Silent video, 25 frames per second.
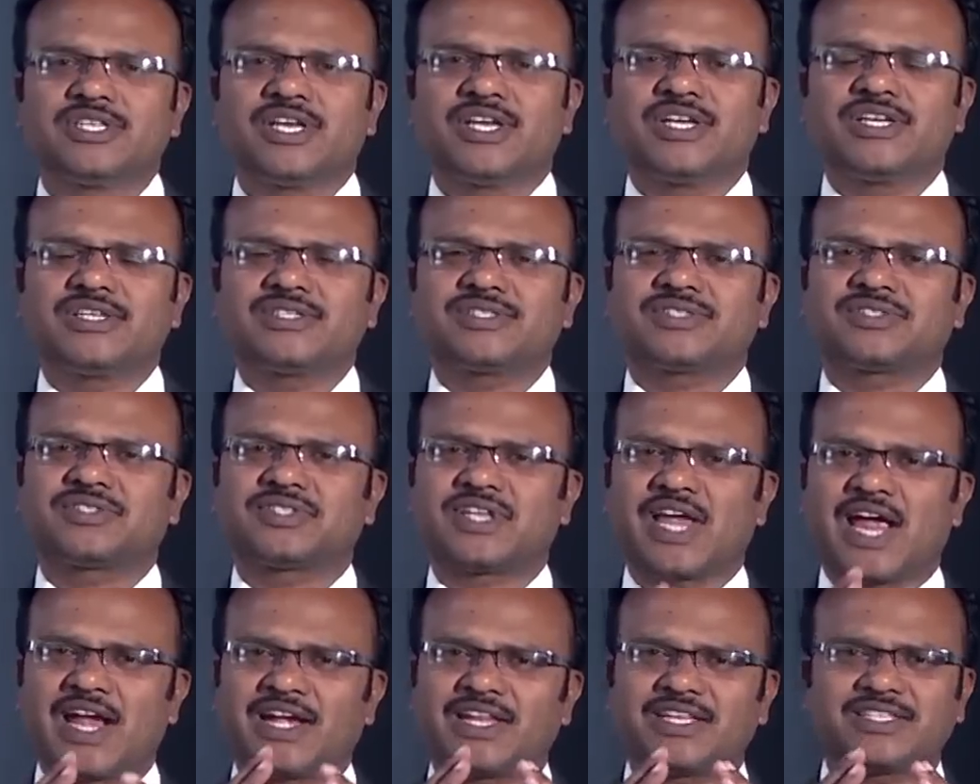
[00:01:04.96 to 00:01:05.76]
See,
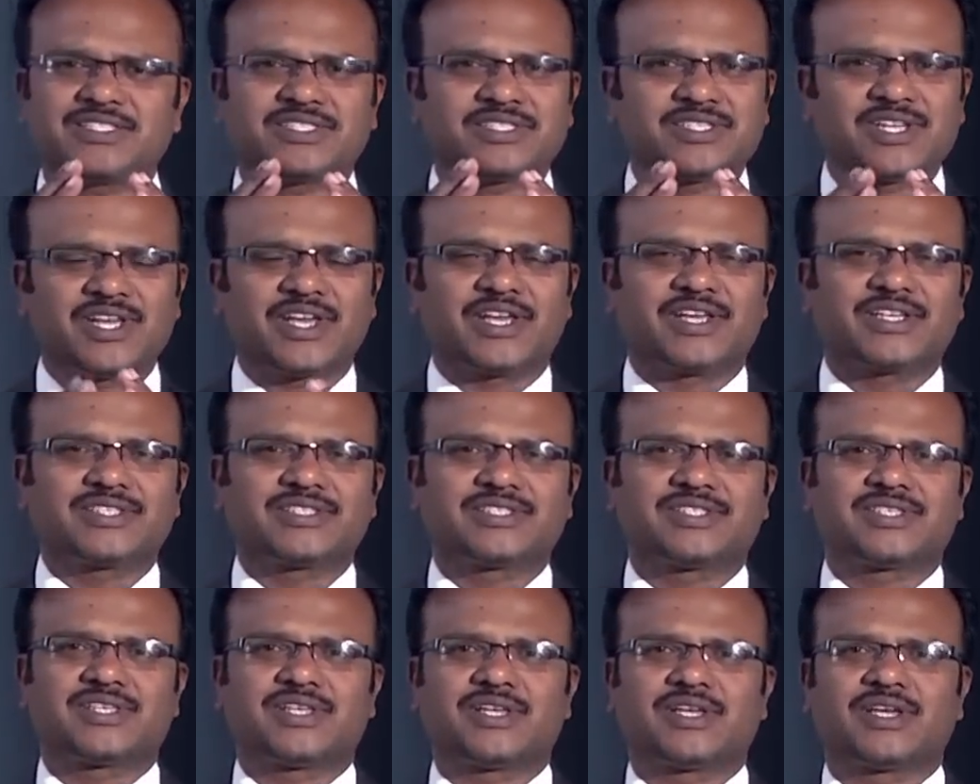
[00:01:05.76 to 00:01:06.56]

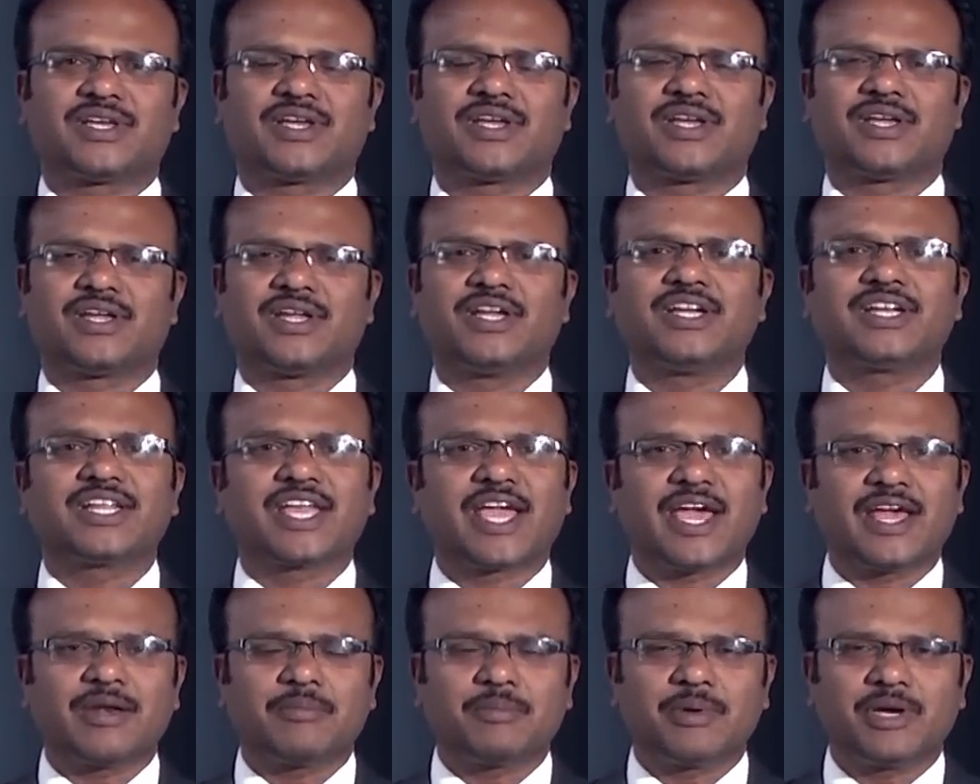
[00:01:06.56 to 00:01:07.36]
statistics, it
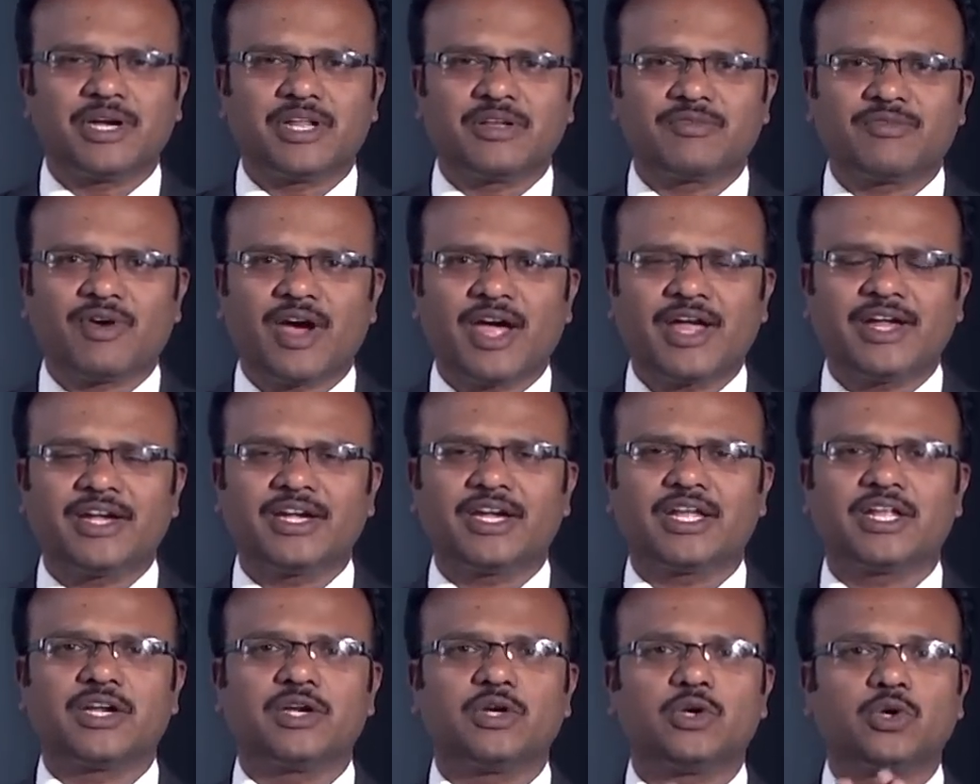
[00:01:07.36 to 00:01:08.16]
can be
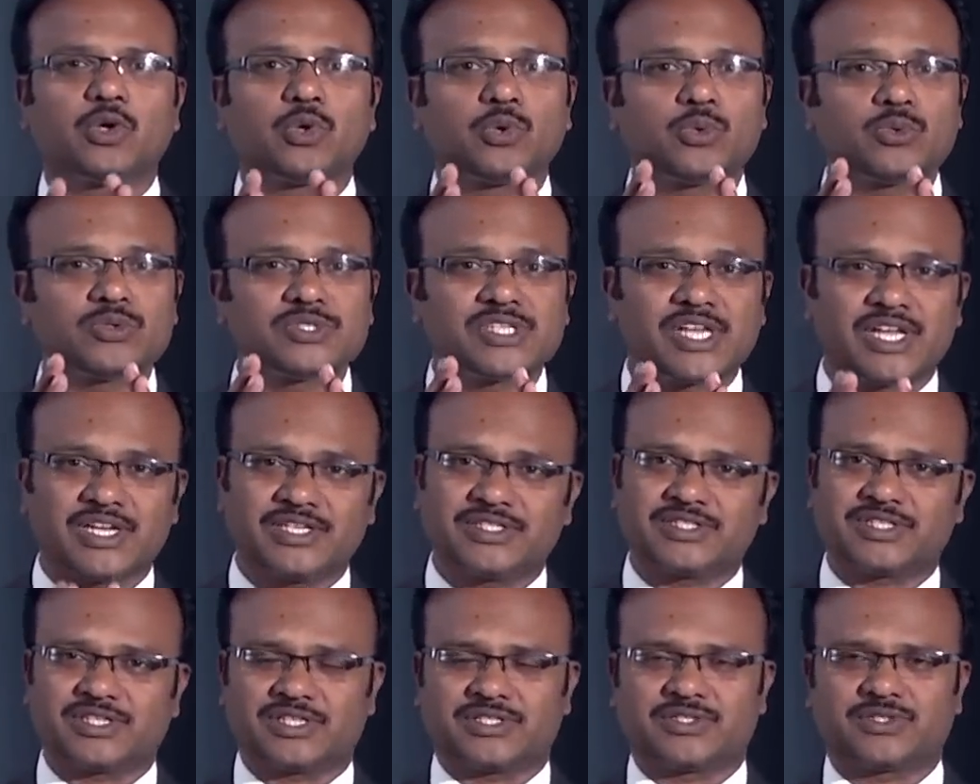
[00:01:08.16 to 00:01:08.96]
defined in two
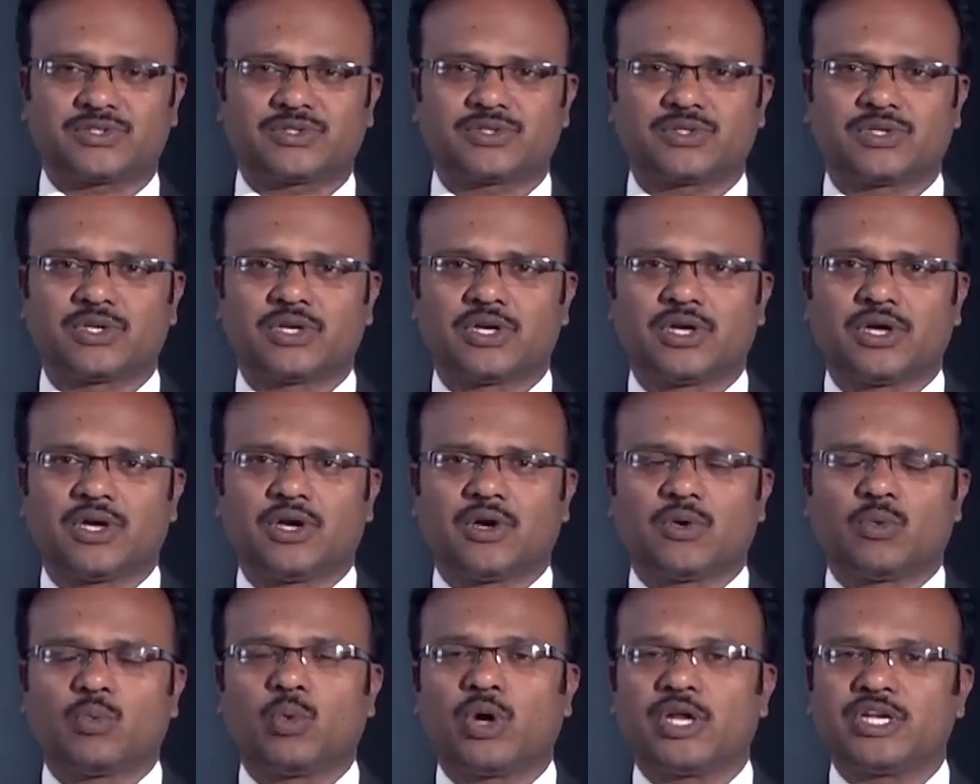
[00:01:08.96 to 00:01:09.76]
senses.
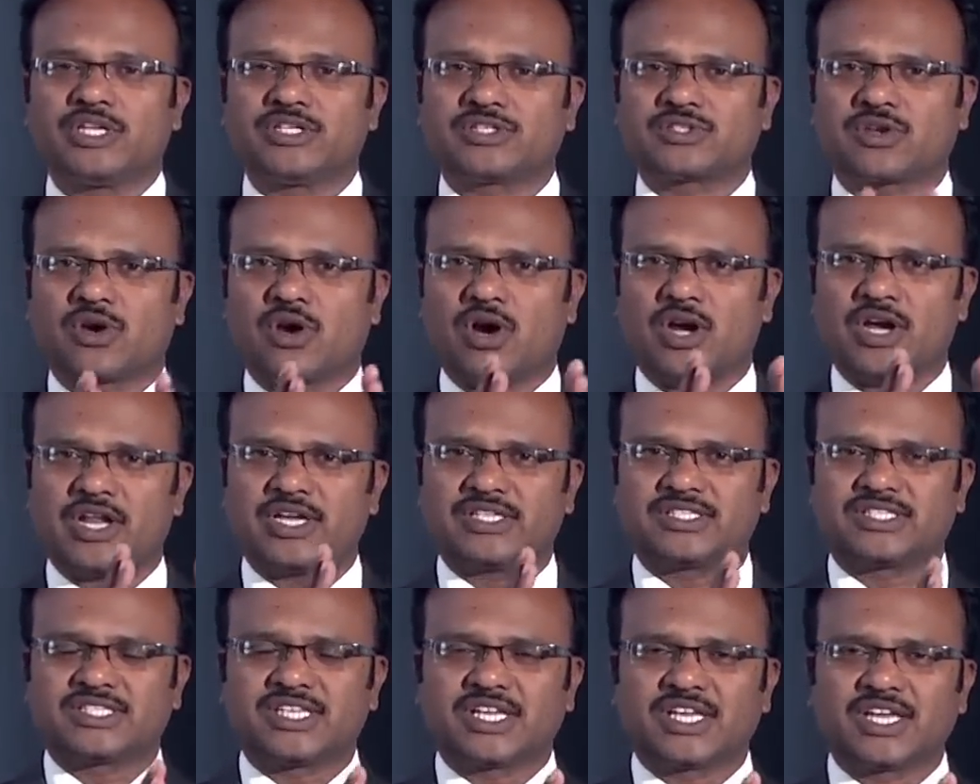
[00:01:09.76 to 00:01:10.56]
One is called
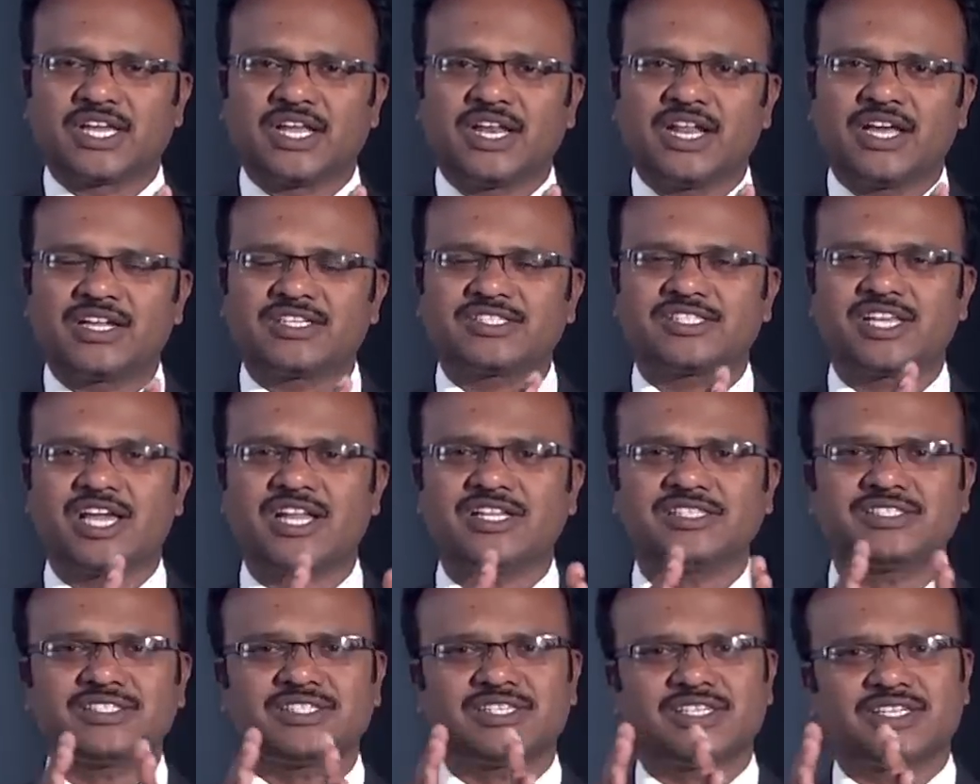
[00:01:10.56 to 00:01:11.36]
as singular
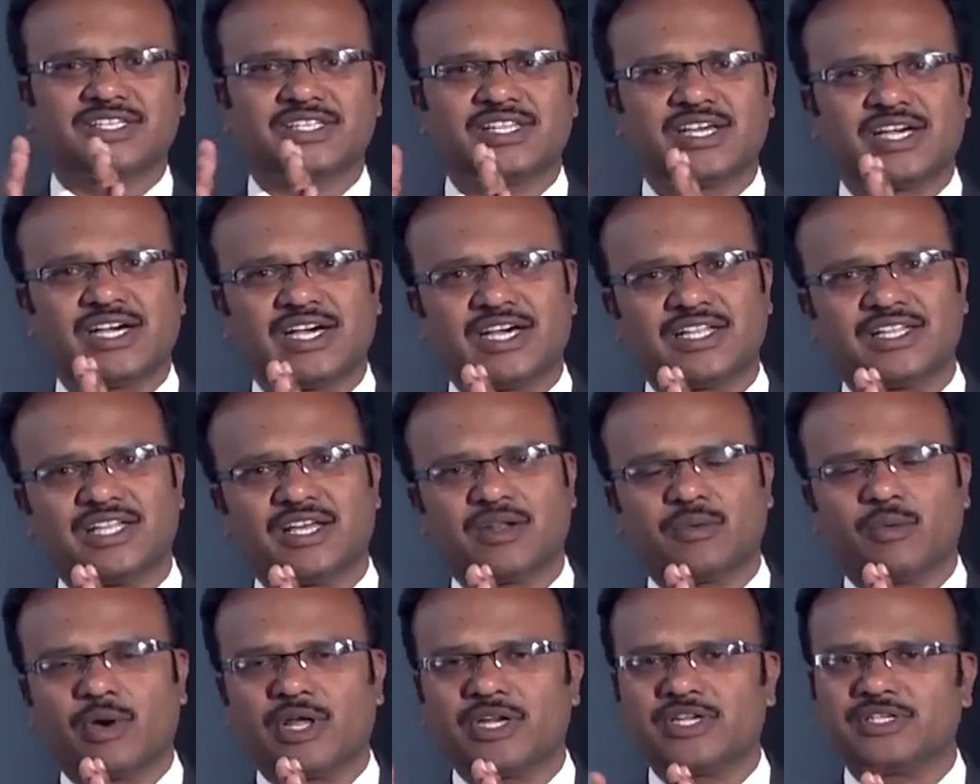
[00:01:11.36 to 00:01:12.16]
sense, the
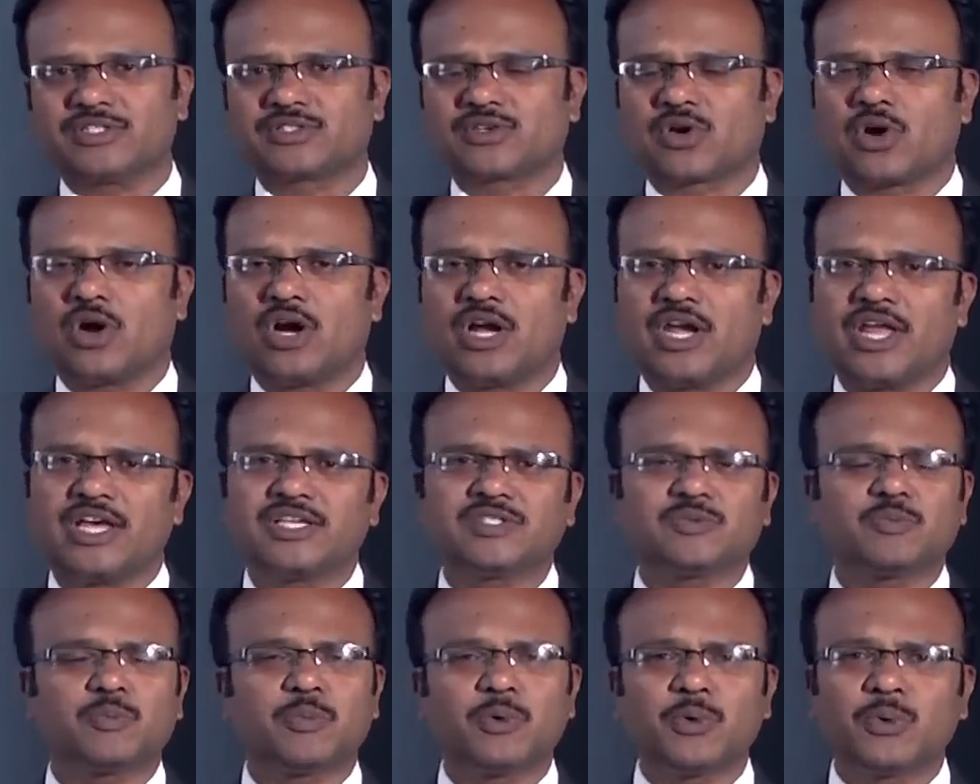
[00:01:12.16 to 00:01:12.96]
other one is called
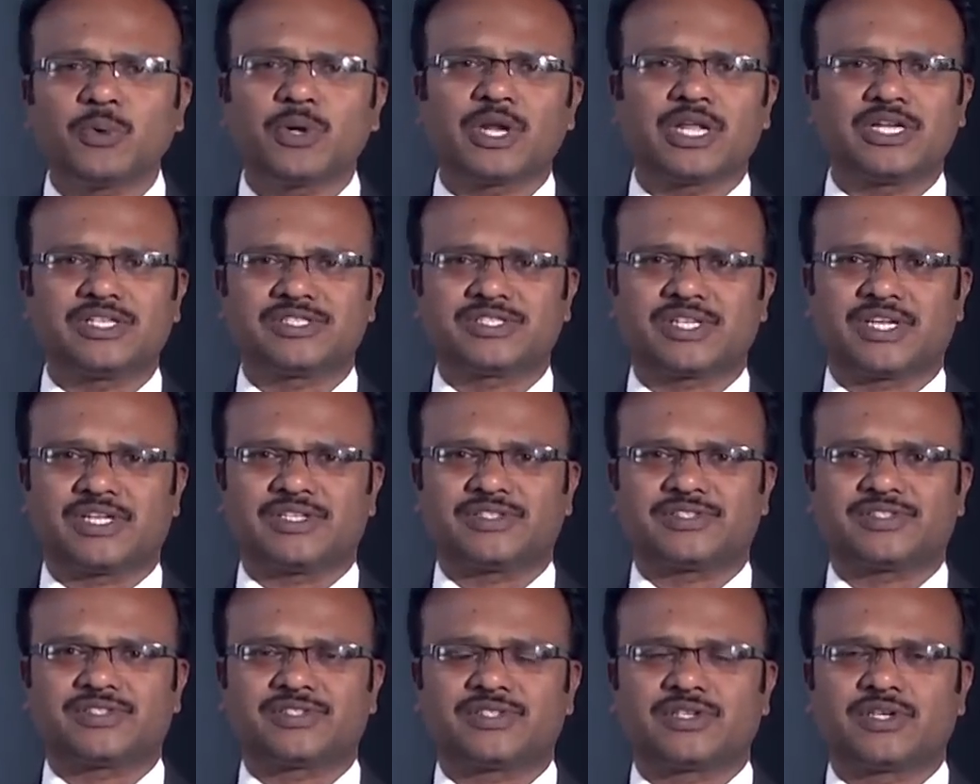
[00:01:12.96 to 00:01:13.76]
as plural
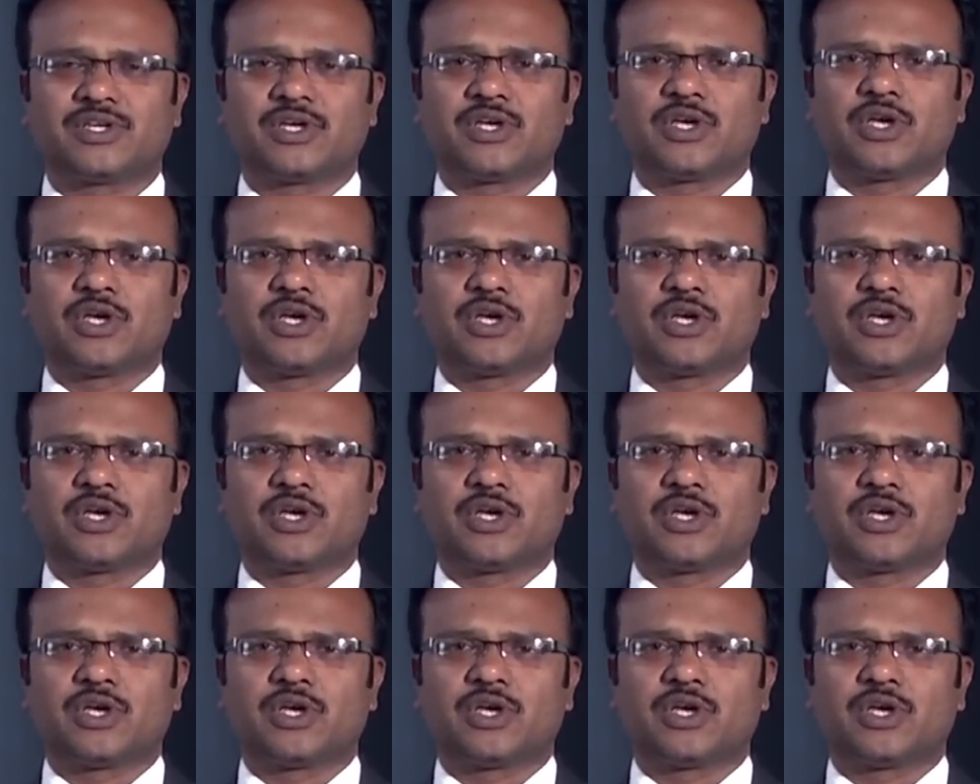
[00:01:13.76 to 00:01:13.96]
sense.